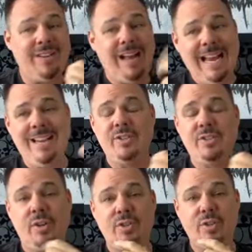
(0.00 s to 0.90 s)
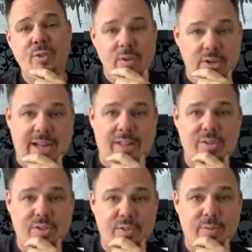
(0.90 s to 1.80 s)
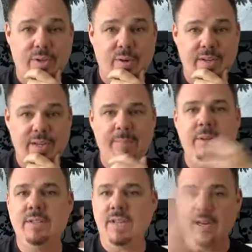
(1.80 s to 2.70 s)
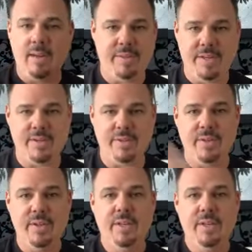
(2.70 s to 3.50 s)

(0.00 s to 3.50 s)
so I got to charge two hundred dollars to do a coating. I'm using a hypothetical.